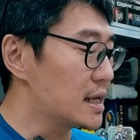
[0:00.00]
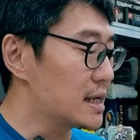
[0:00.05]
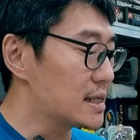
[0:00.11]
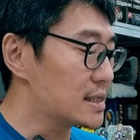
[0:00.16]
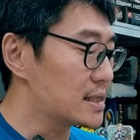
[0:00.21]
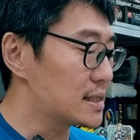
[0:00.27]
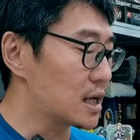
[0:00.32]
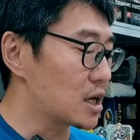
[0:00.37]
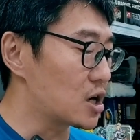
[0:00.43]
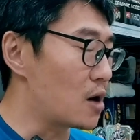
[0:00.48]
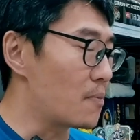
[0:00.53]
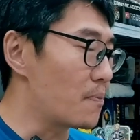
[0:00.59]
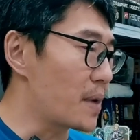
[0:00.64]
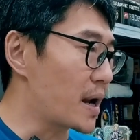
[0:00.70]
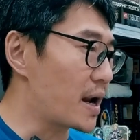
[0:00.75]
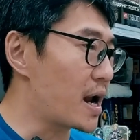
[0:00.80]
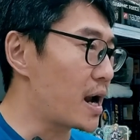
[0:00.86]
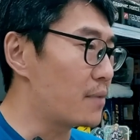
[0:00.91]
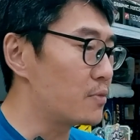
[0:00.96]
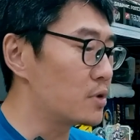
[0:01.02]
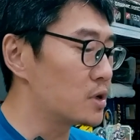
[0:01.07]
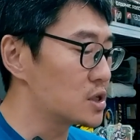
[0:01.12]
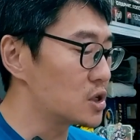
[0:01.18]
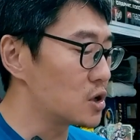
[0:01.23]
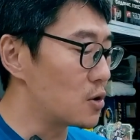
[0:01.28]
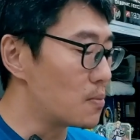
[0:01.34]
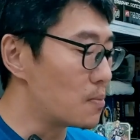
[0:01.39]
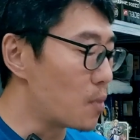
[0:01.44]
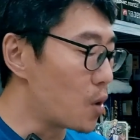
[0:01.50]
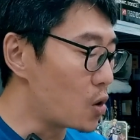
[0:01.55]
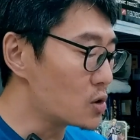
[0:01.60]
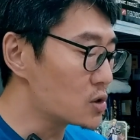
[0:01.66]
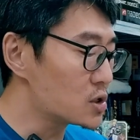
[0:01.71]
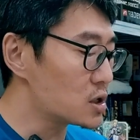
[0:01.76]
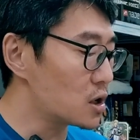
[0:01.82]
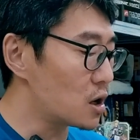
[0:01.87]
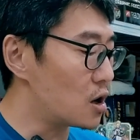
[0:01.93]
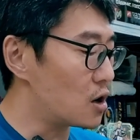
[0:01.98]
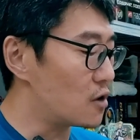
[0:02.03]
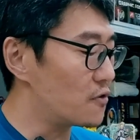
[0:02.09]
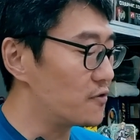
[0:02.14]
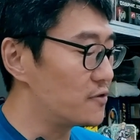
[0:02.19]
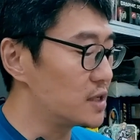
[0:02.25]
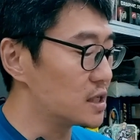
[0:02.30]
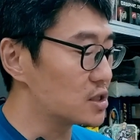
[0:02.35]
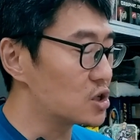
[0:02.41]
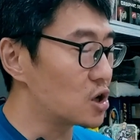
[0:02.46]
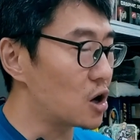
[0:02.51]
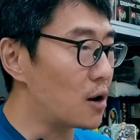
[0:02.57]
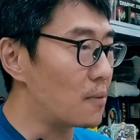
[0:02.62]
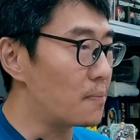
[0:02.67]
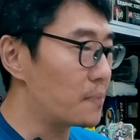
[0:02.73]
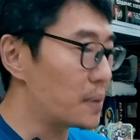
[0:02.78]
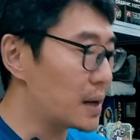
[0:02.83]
is a compact camera, so most of the top